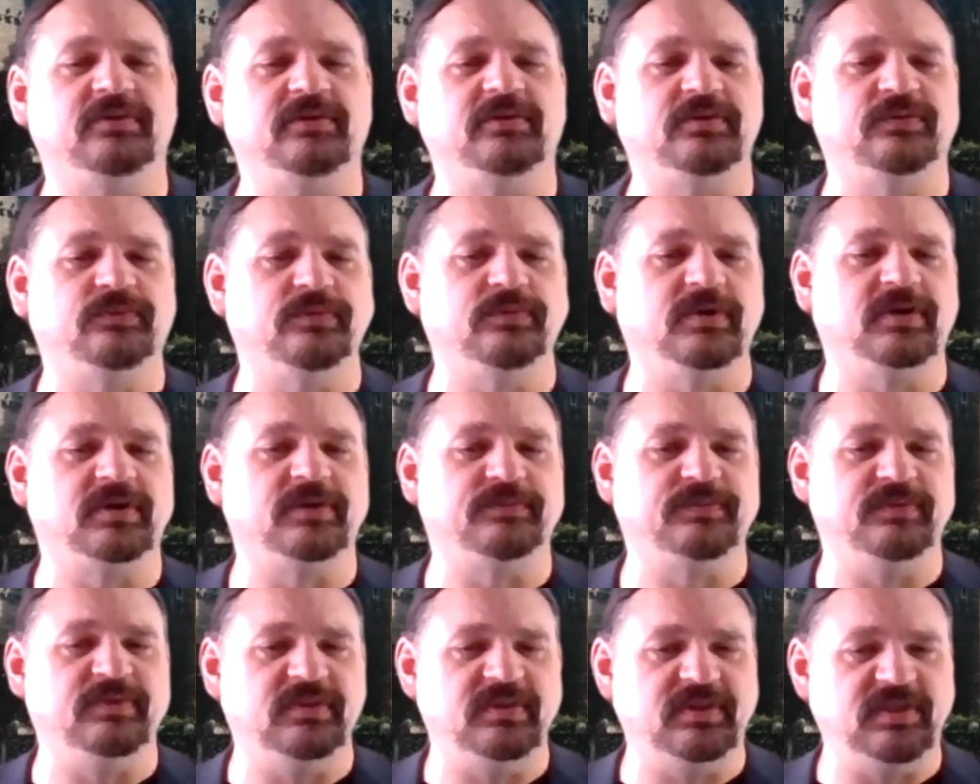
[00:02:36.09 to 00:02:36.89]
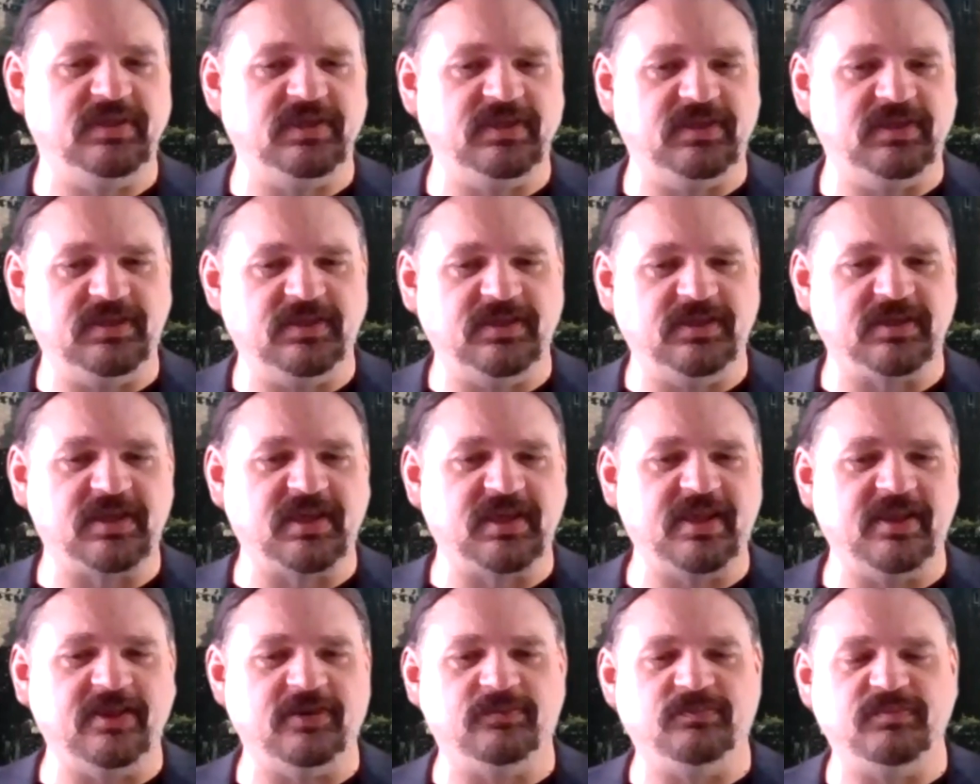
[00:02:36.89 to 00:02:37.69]
to work with the
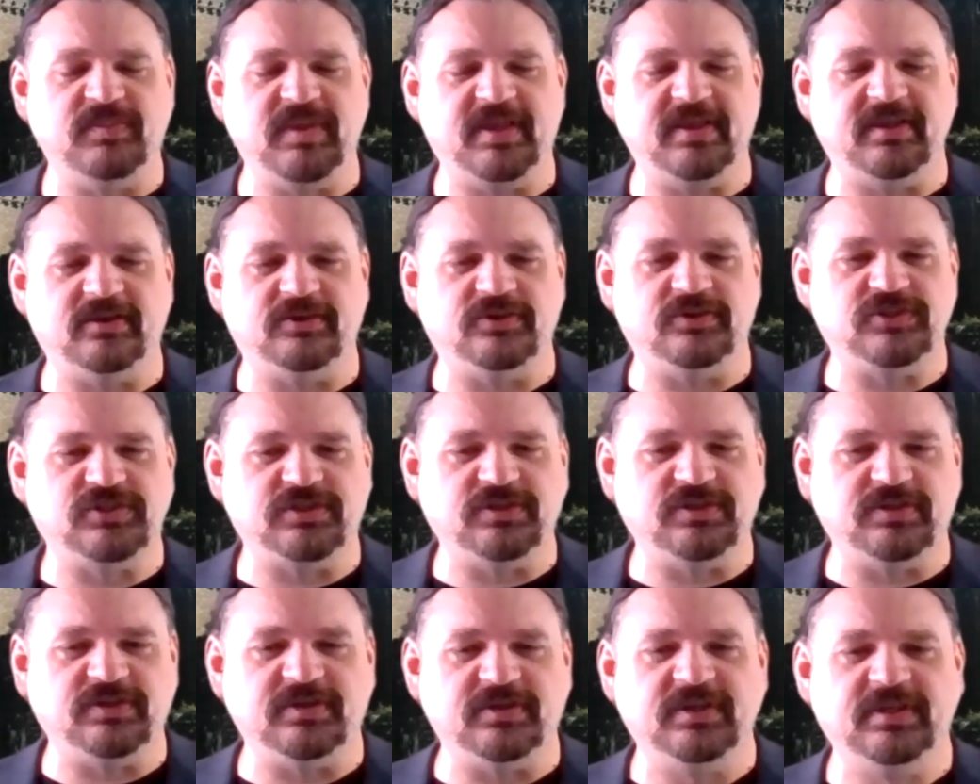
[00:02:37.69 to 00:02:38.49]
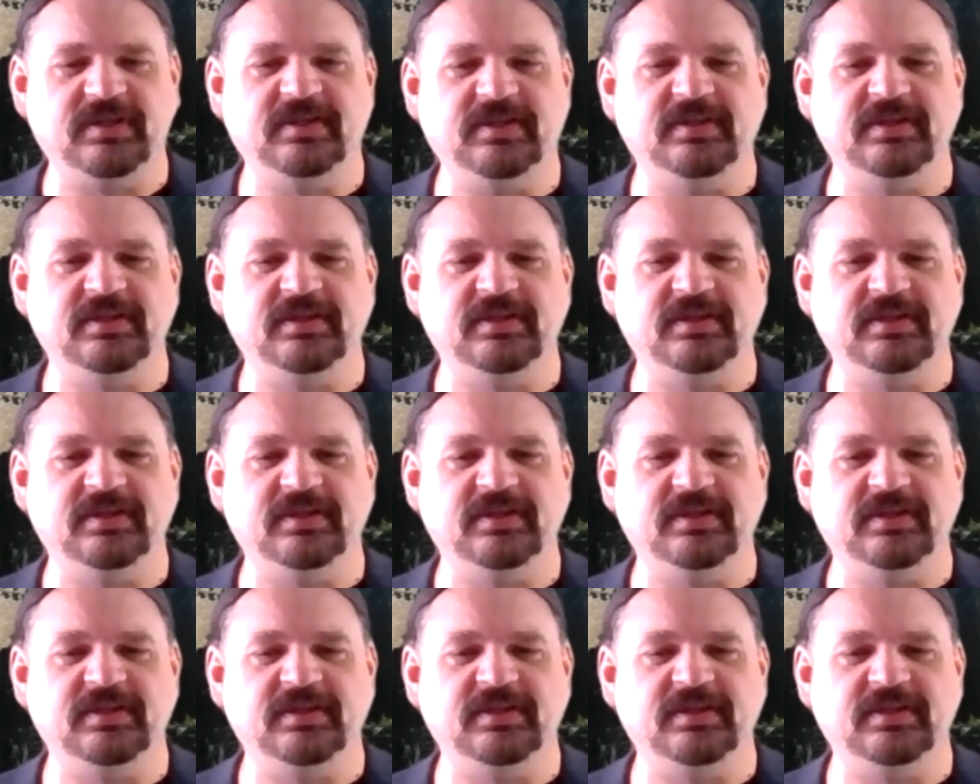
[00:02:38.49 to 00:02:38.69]
account manager